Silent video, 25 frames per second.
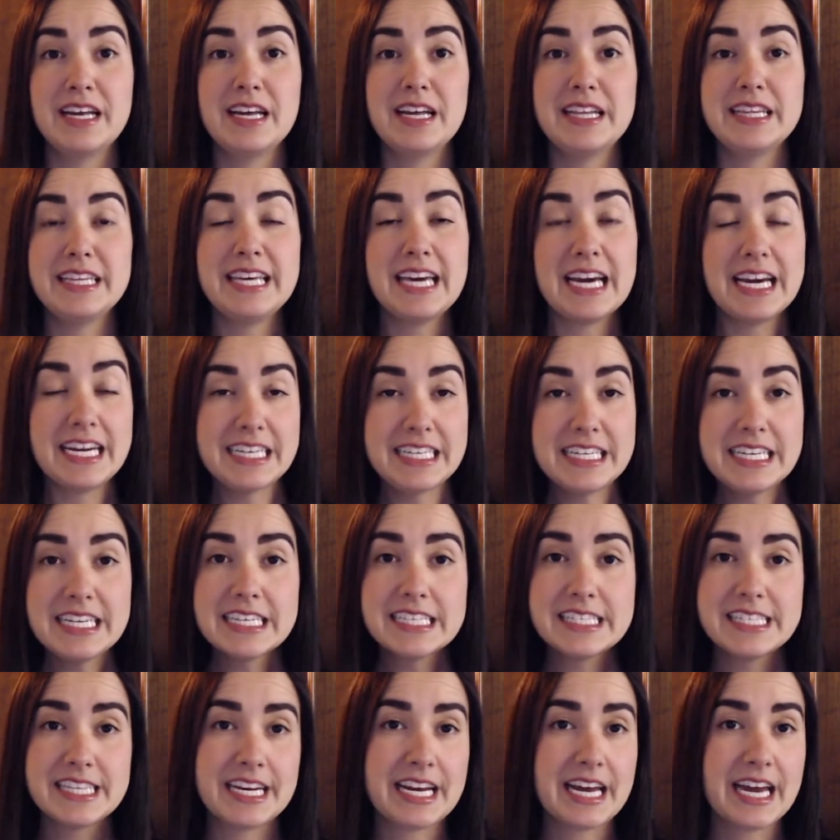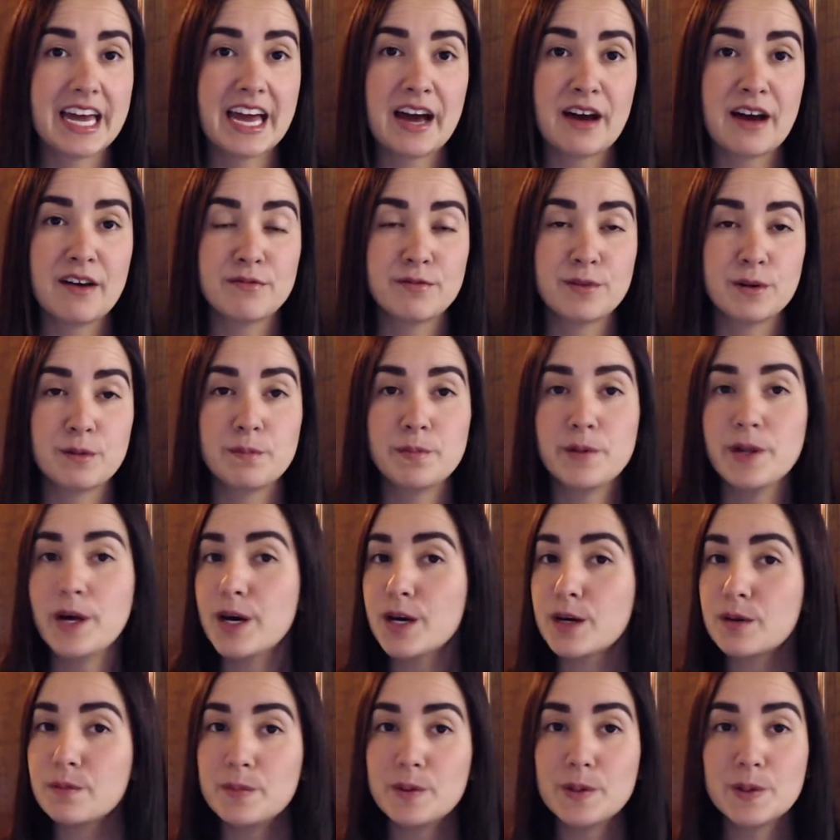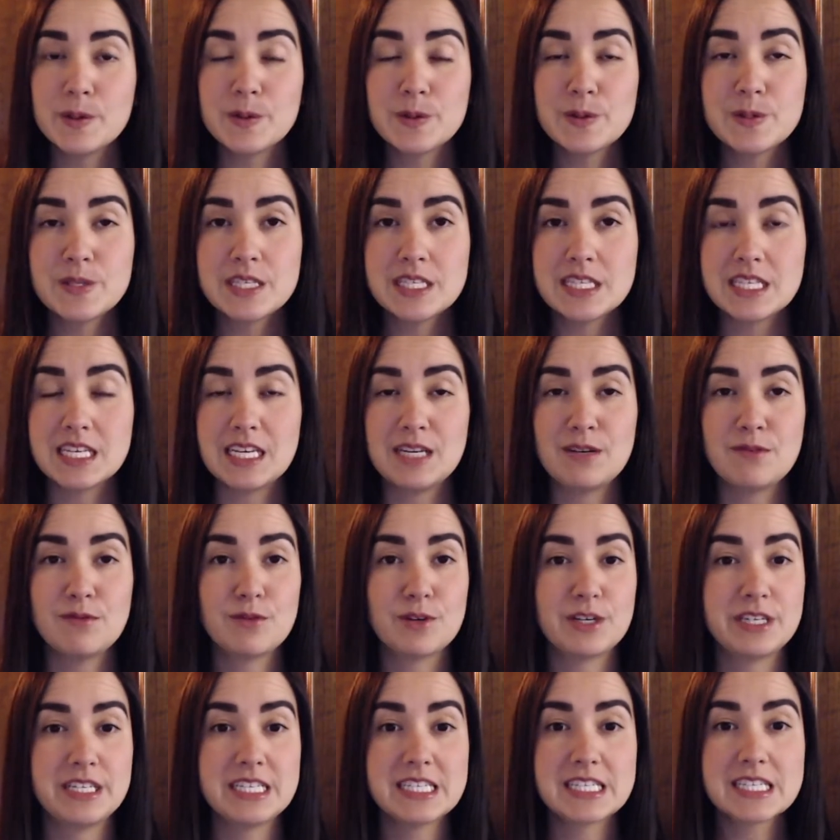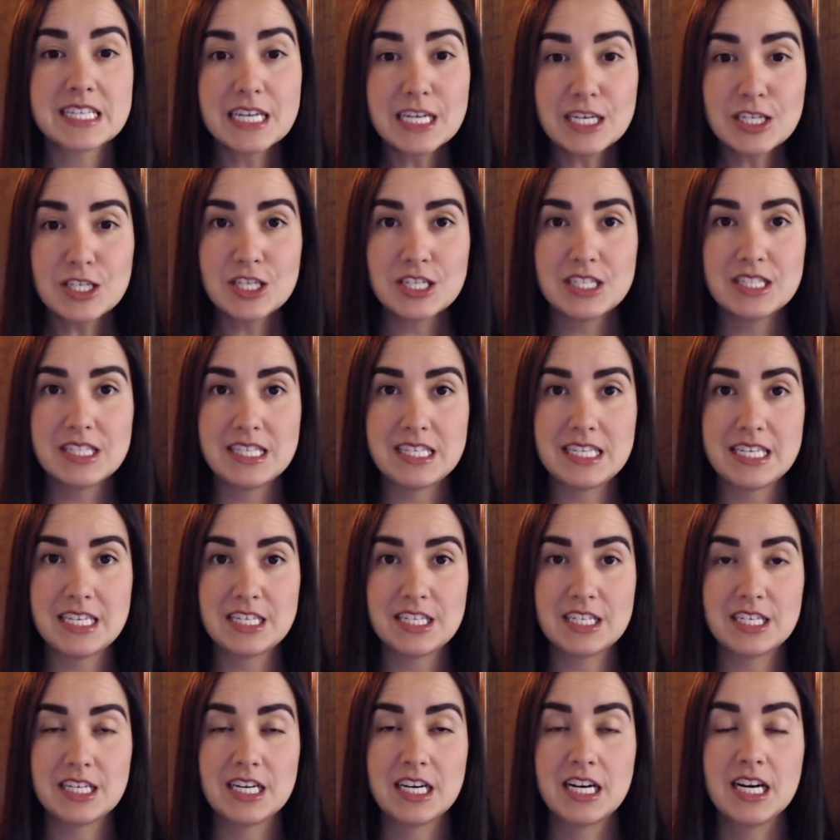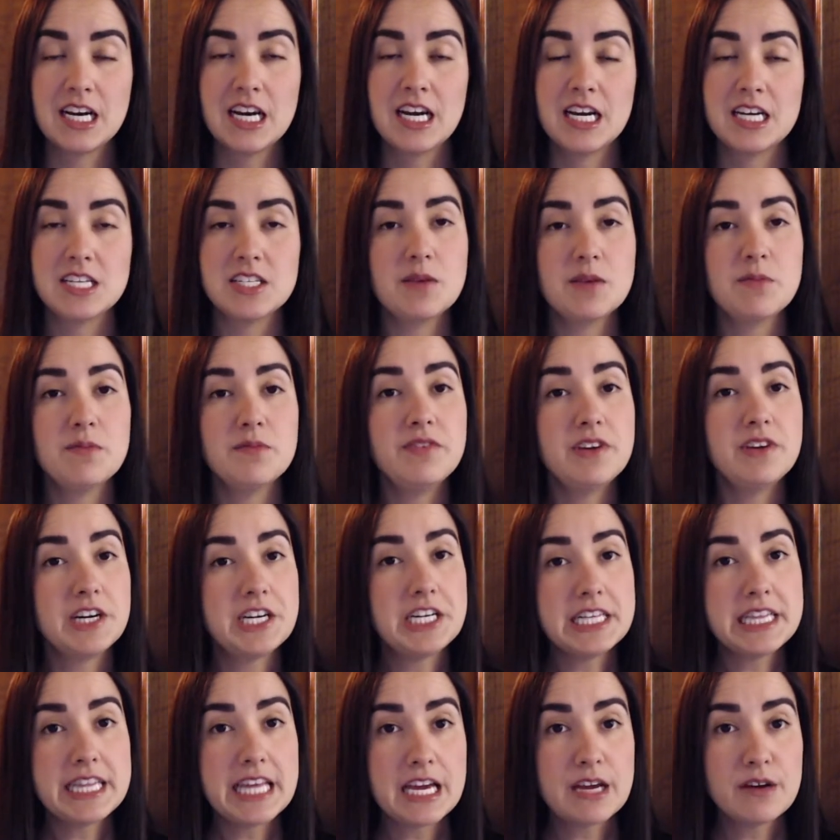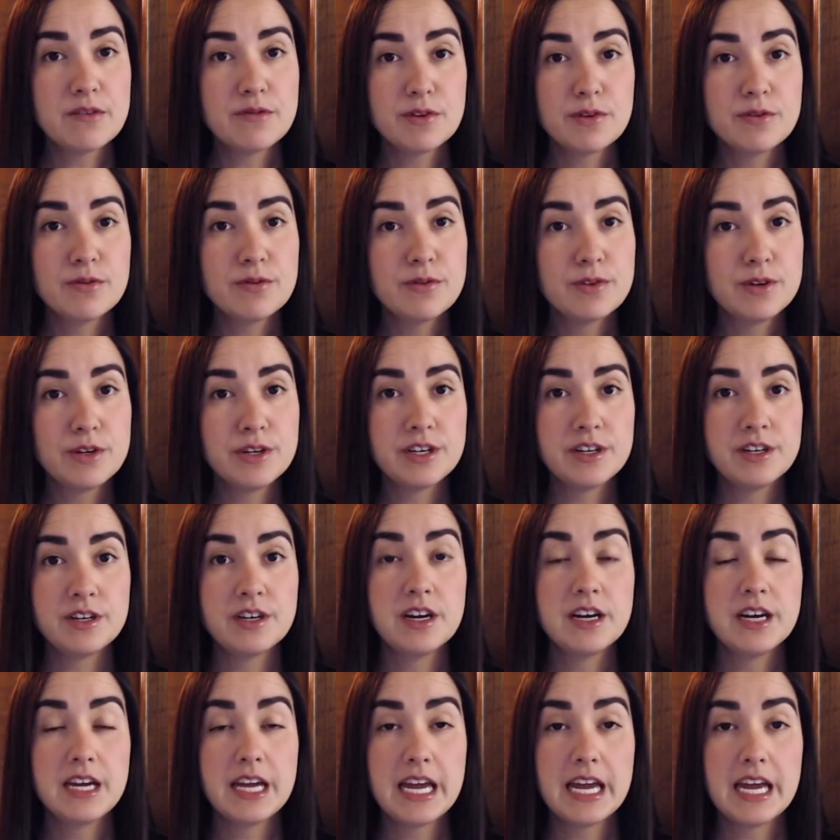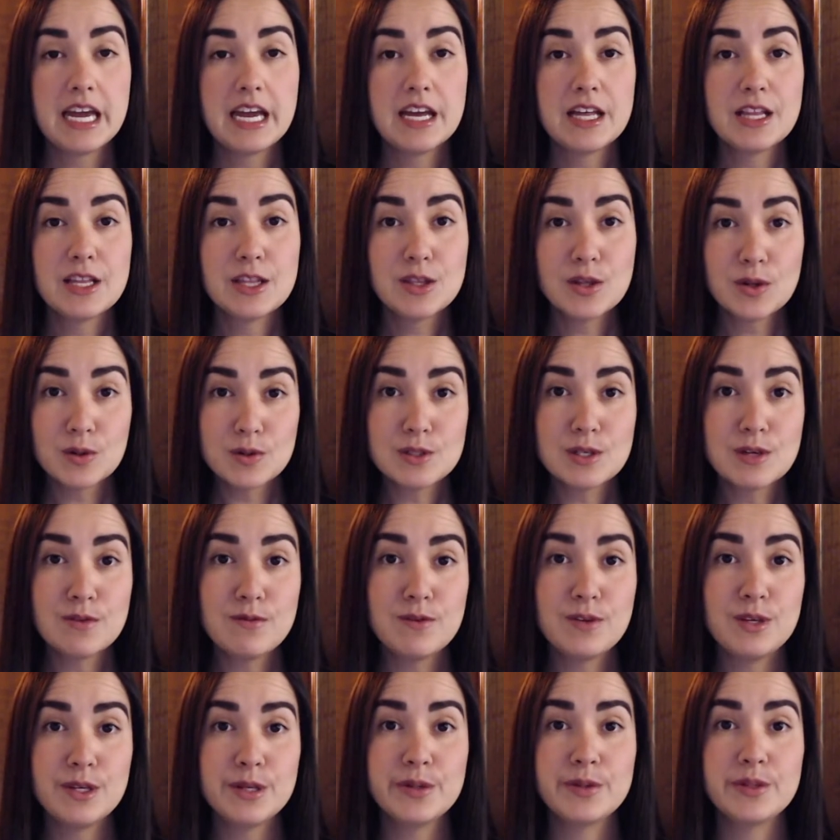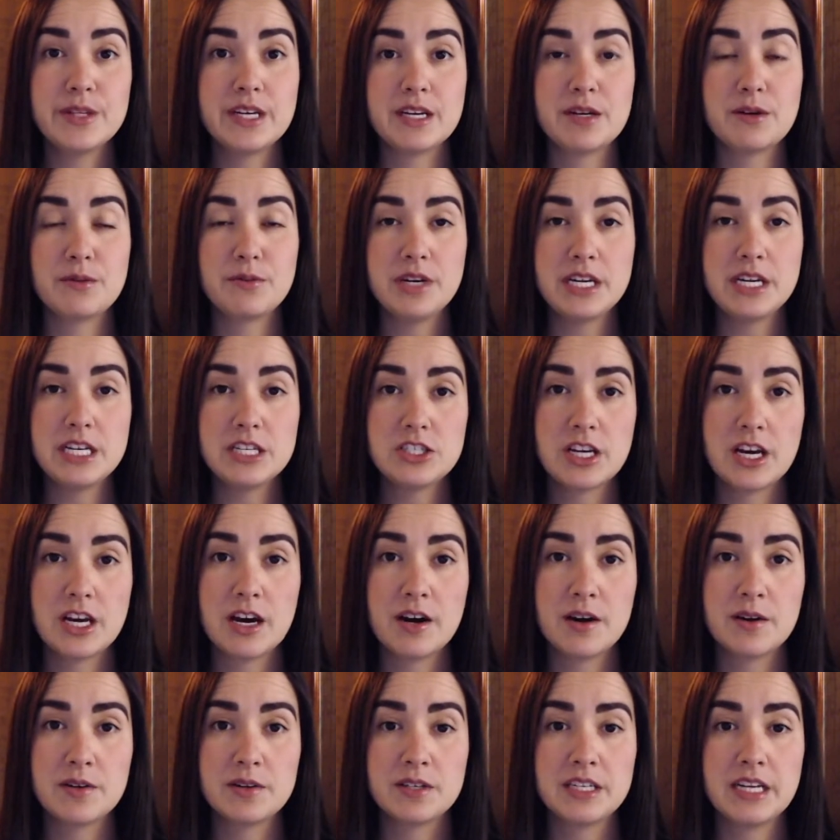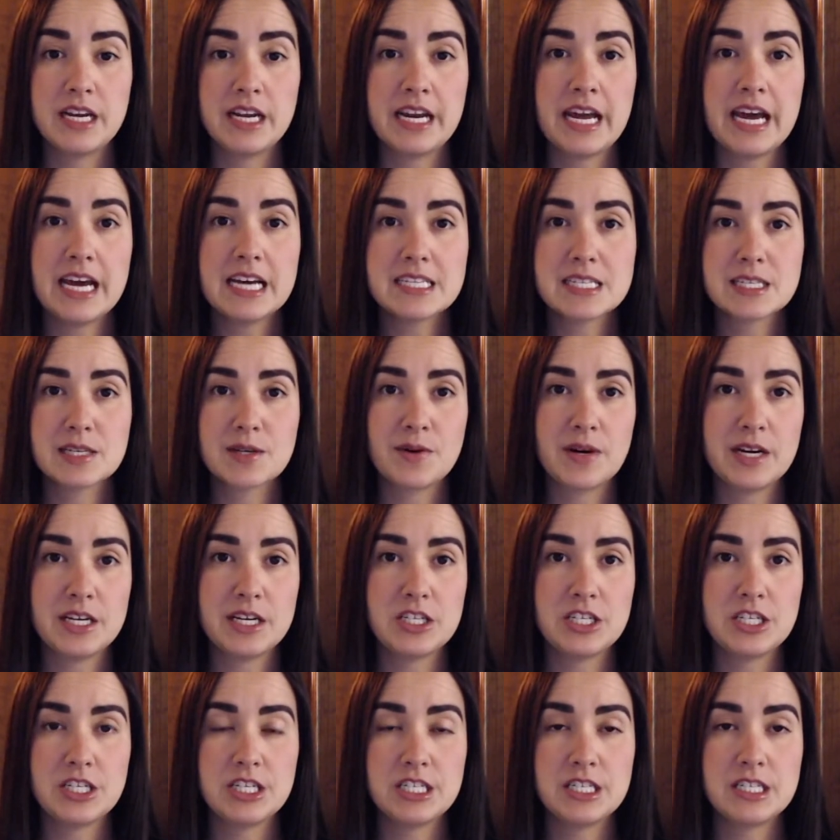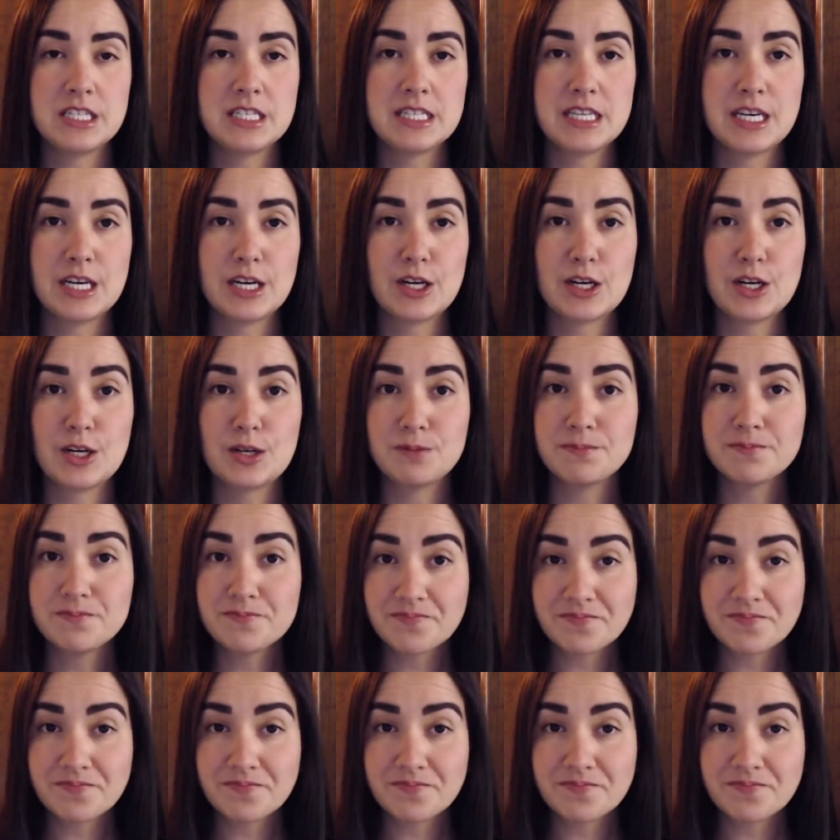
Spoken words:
the ideas that I have for blog posts and for discussions here. So I'm very thankful for those of you that reach out, that ask questions, that are